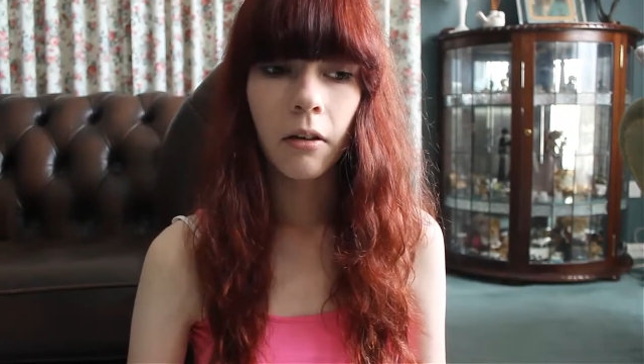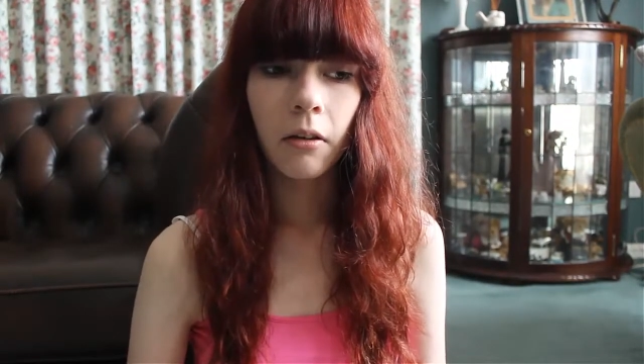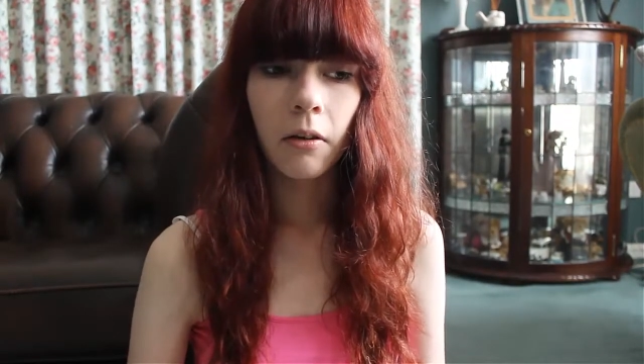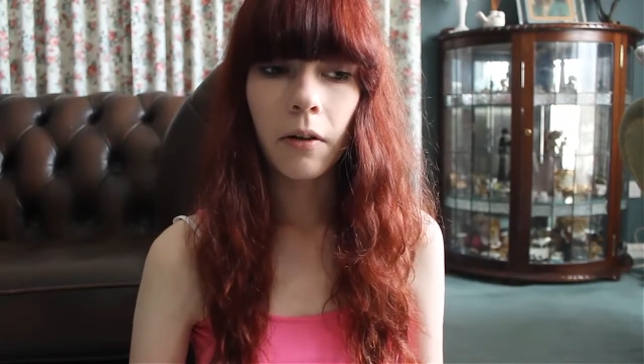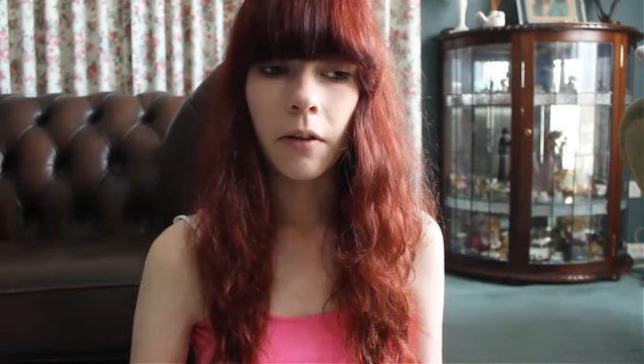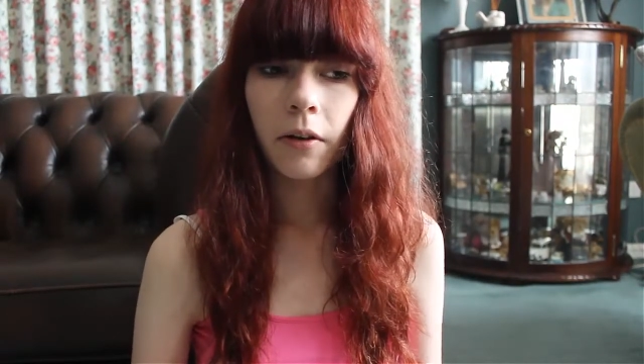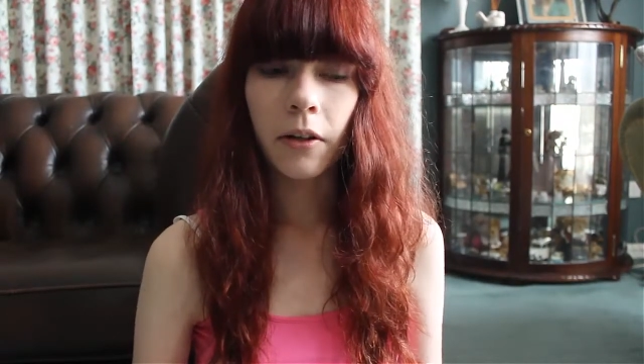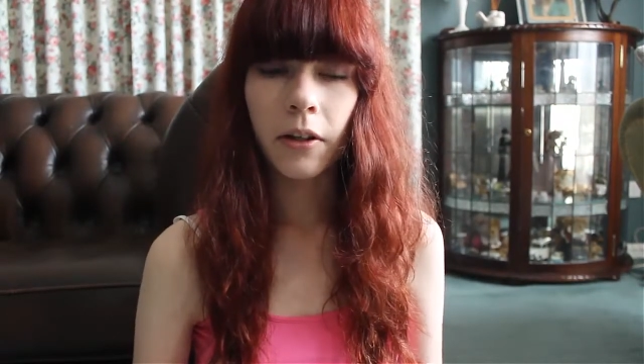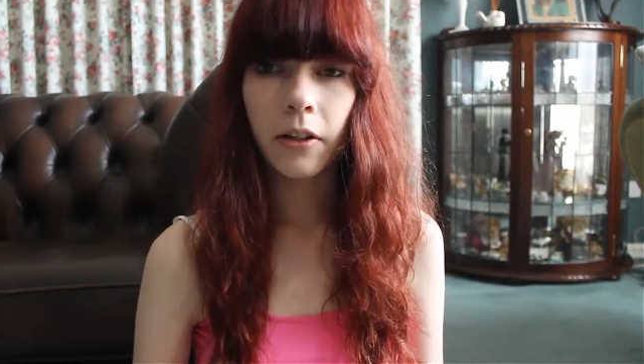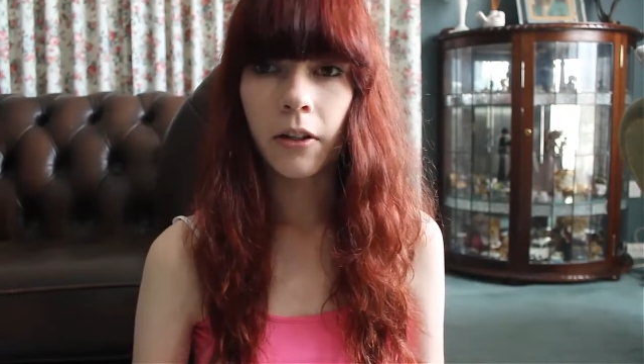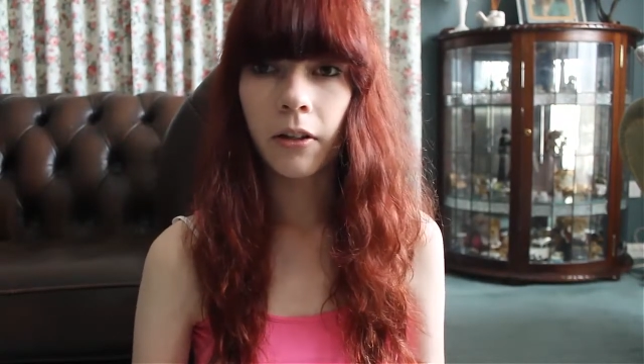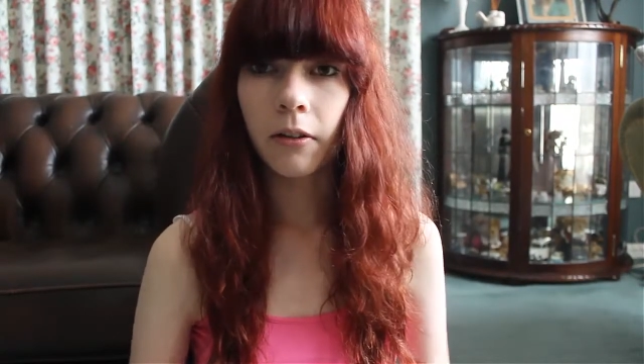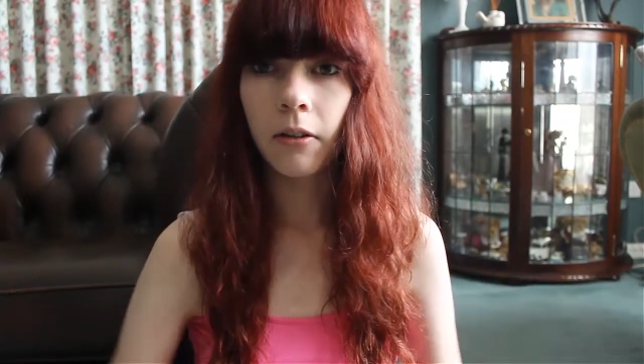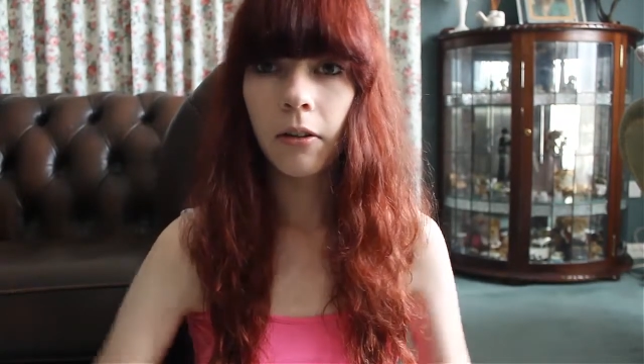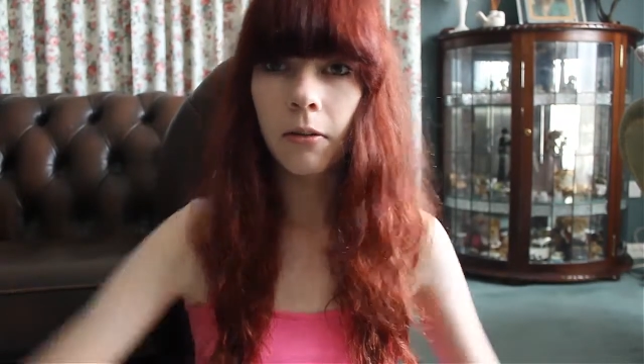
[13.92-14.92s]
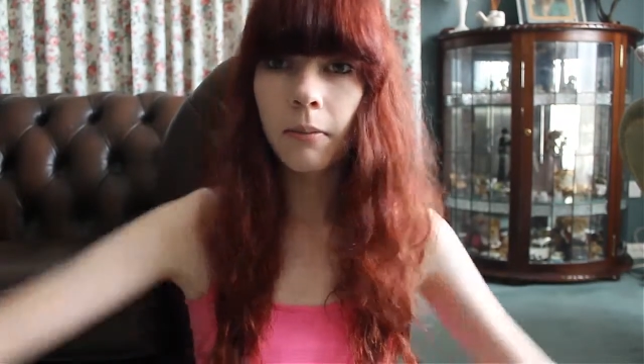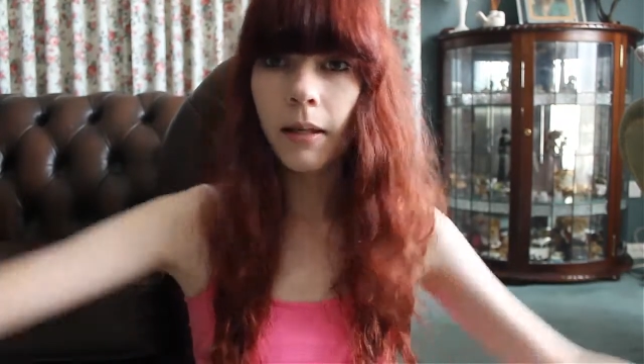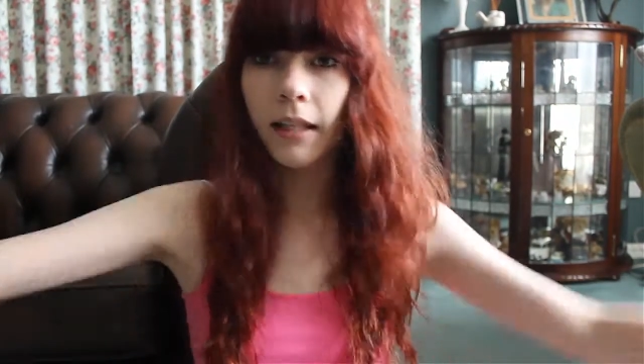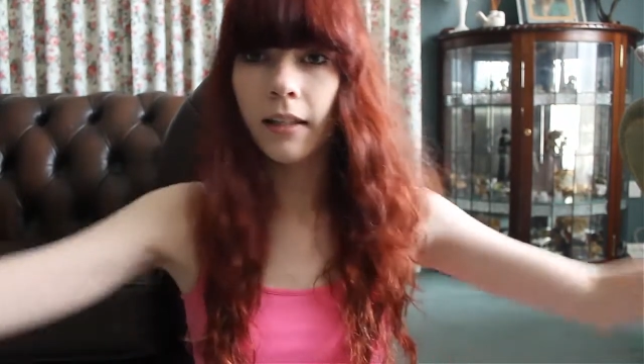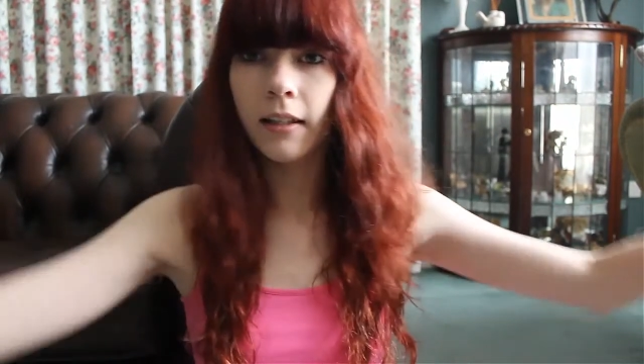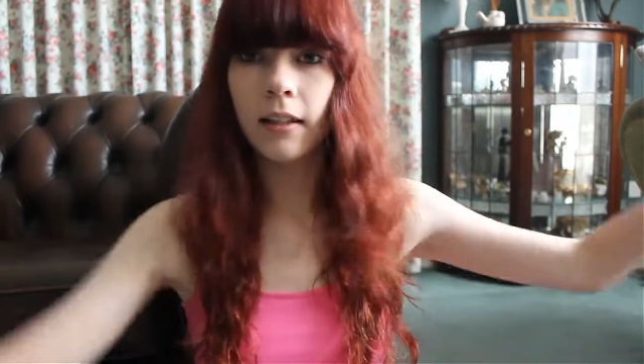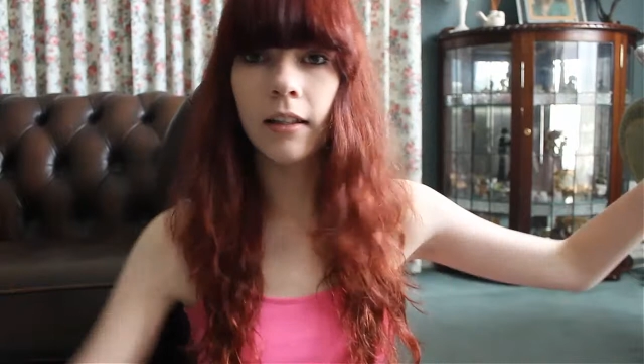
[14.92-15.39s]
Although, you know, all
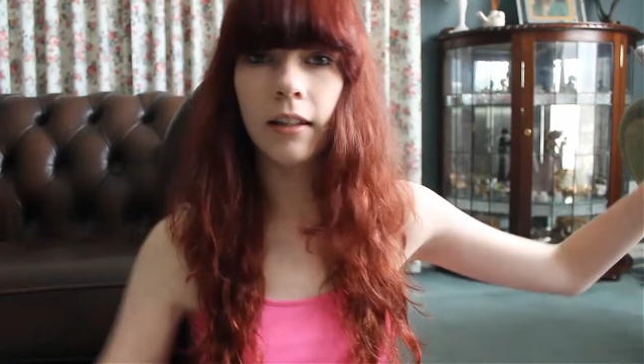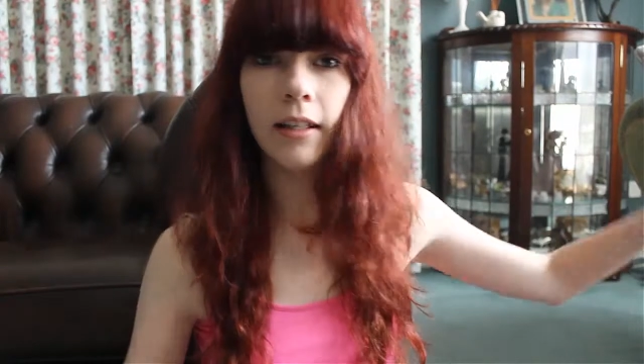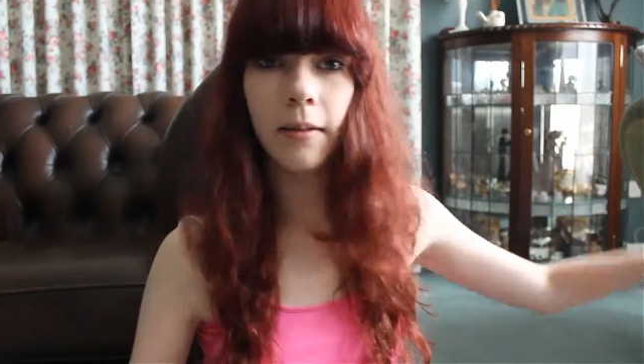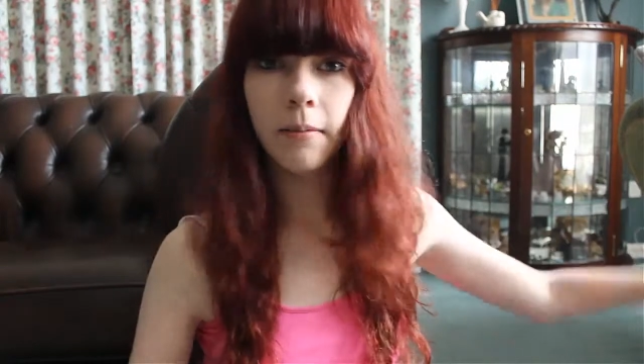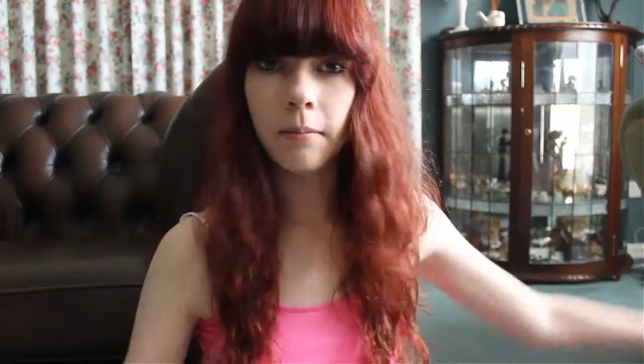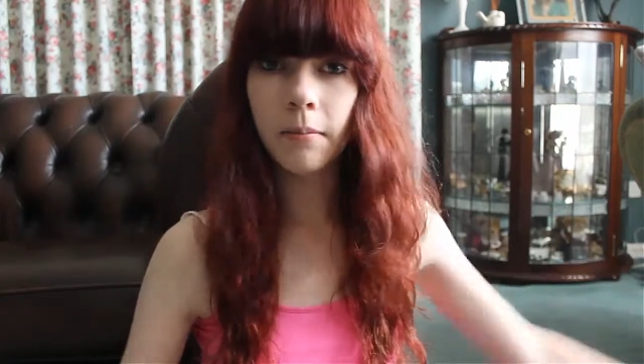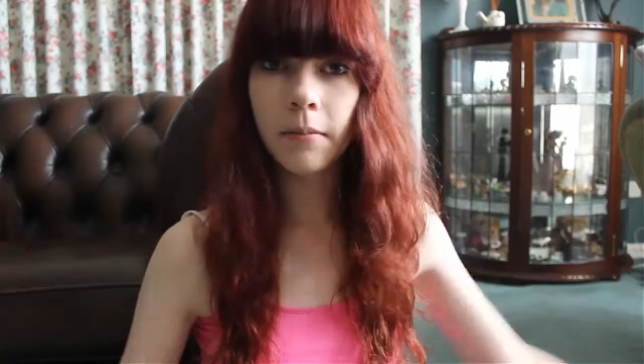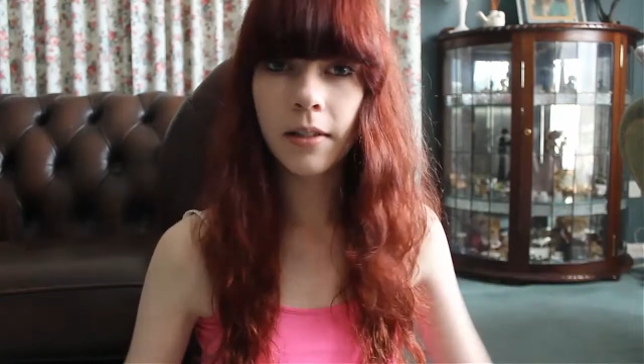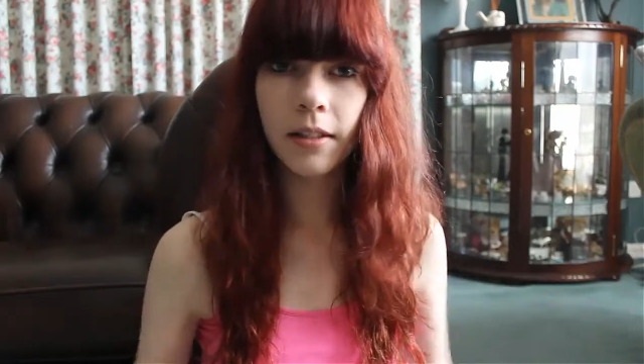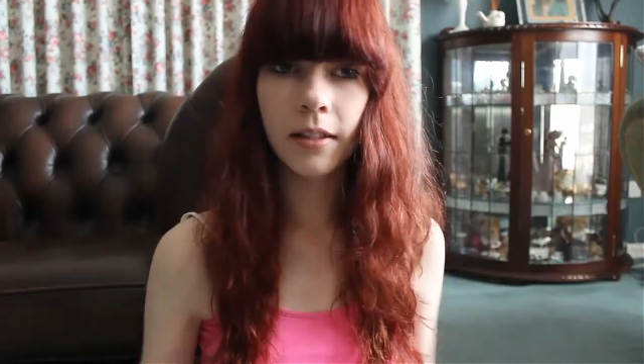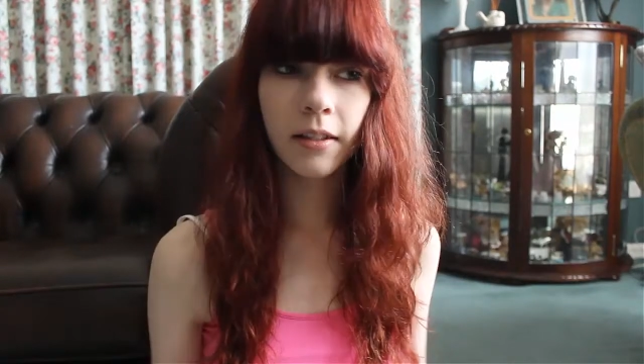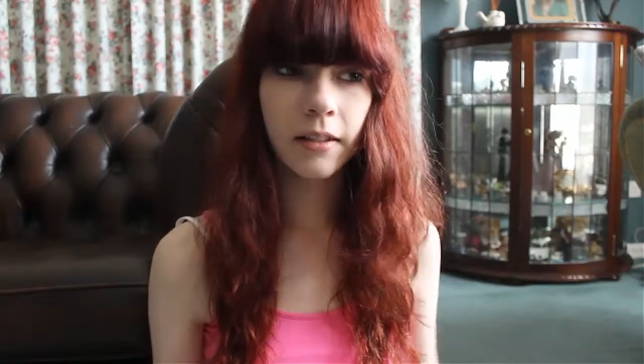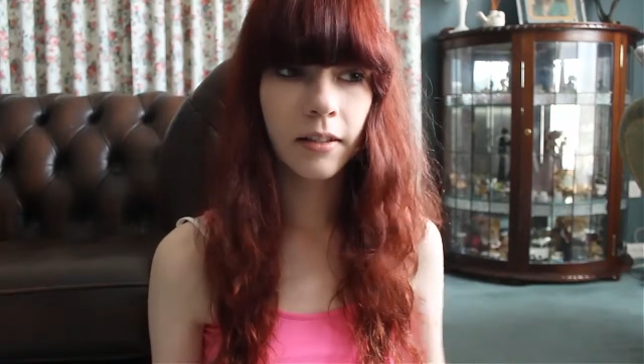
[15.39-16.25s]
my limbs